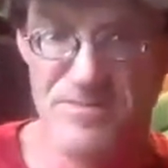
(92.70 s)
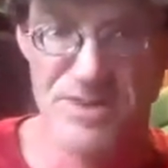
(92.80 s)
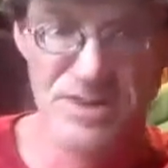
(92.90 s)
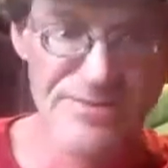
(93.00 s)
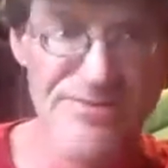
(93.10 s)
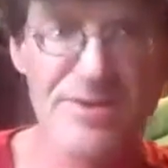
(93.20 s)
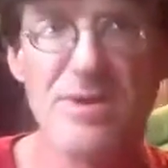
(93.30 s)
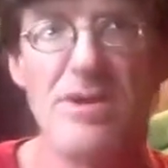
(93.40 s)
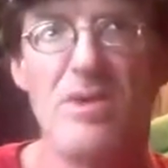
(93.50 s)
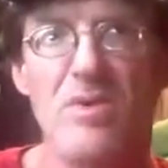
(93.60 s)
because they're
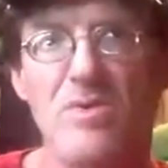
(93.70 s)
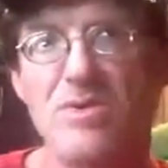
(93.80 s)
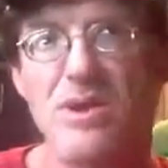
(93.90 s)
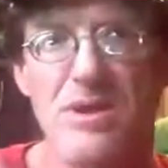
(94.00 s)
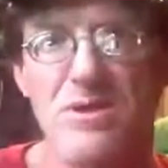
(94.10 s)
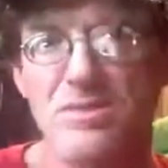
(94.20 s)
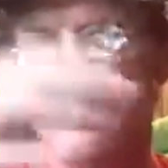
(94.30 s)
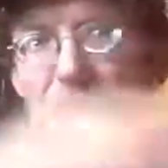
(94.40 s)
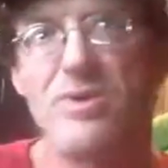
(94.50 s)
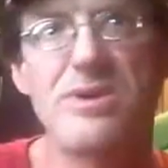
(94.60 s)
going to all kind of
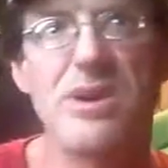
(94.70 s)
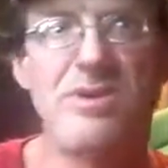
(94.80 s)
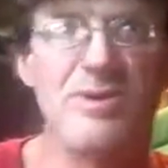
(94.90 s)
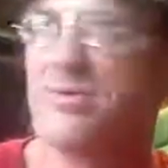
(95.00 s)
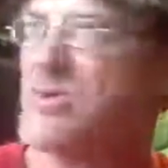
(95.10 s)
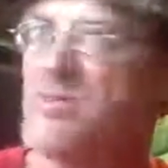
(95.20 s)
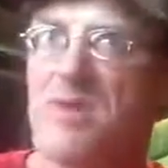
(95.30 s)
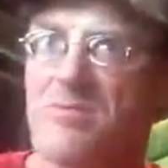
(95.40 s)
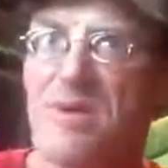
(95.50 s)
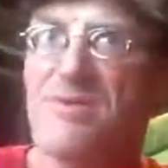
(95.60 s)
grow together.
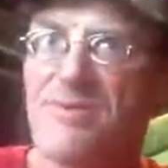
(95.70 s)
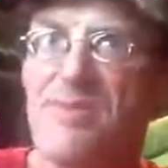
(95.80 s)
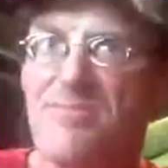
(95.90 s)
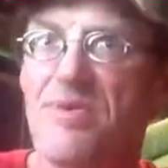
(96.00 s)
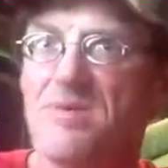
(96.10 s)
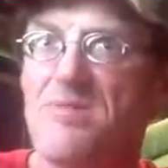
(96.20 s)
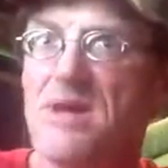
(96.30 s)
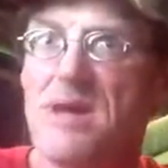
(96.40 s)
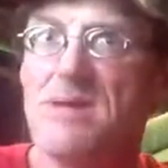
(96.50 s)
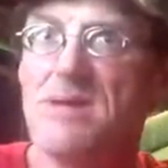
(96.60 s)
Tomato plants get pretty
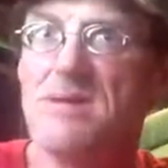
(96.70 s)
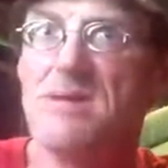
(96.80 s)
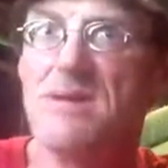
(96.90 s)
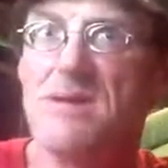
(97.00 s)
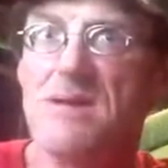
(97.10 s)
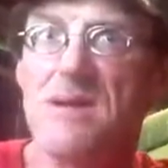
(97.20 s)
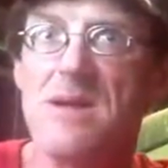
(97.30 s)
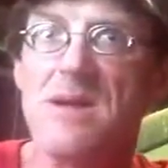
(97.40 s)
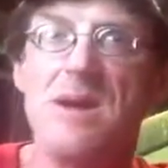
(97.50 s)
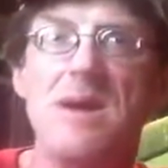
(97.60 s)
big.
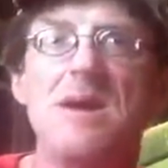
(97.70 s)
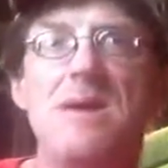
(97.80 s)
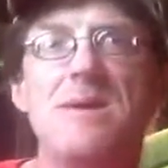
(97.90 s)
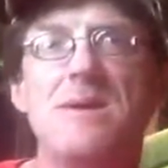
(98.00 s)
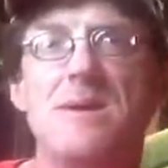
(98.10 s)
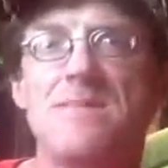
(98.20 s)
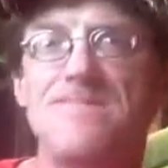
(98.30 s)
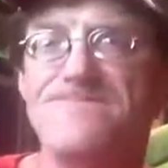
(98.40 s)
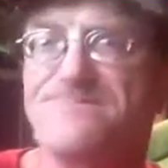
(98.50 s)
And